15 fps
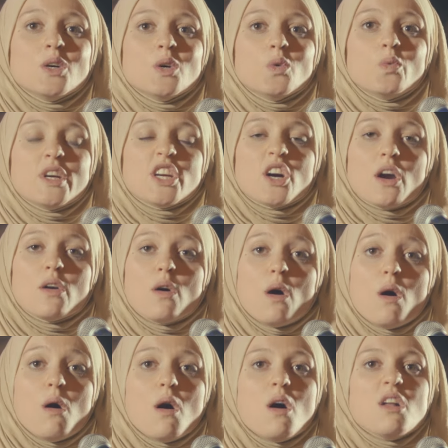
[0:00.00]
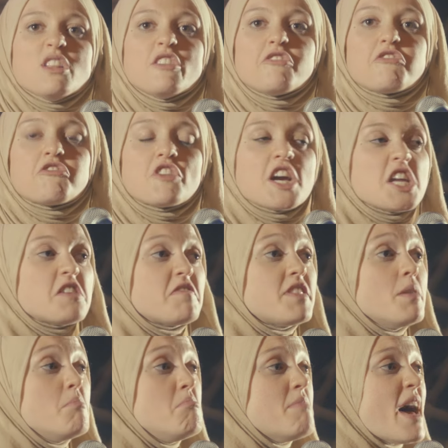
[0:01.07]
We are all afraid of
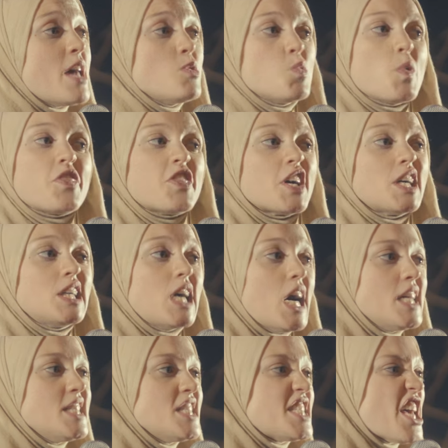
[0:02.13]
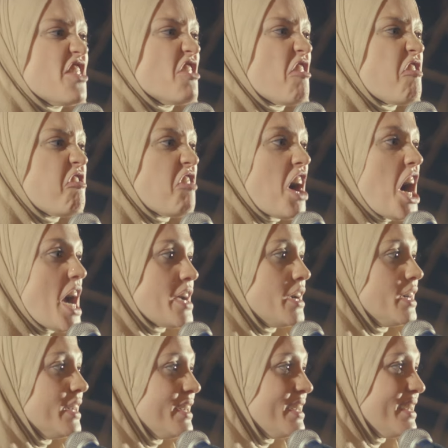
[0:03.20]
the men with the guns and the
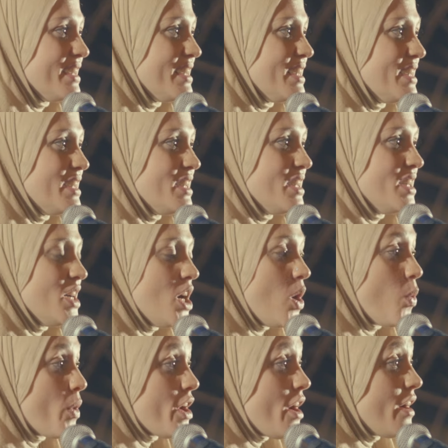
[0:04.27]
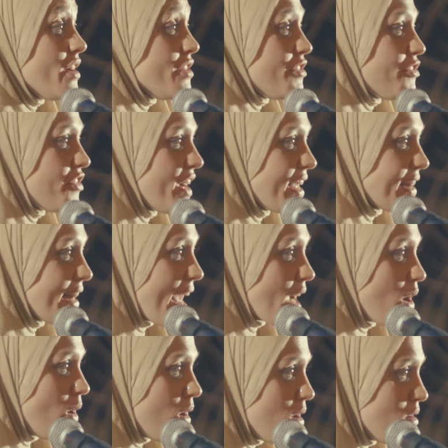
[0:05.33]
fire. We are afraid
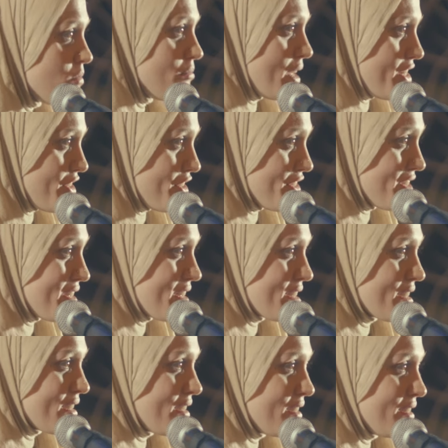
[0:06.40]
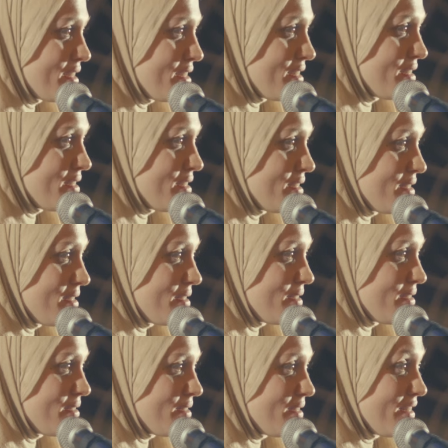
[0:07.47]
like all mothers,
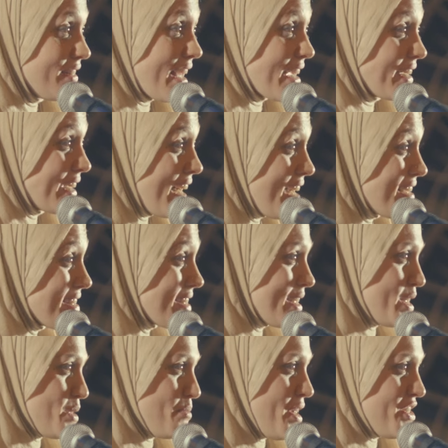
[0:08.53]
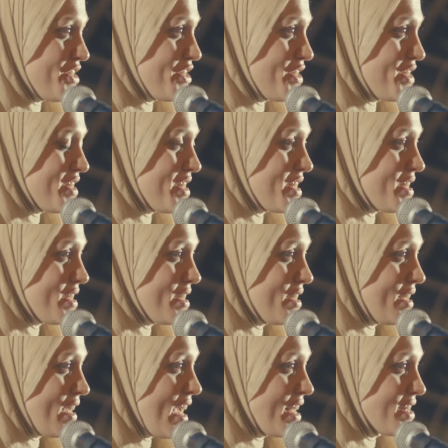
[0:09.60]
like Gaza's mothers,
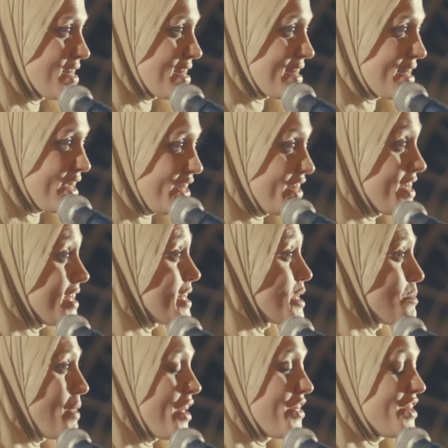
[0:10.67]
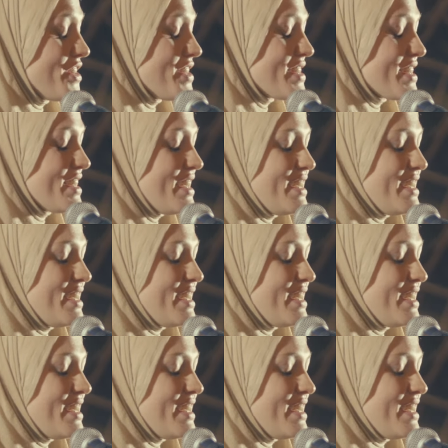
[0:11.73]
and Syria's mothers,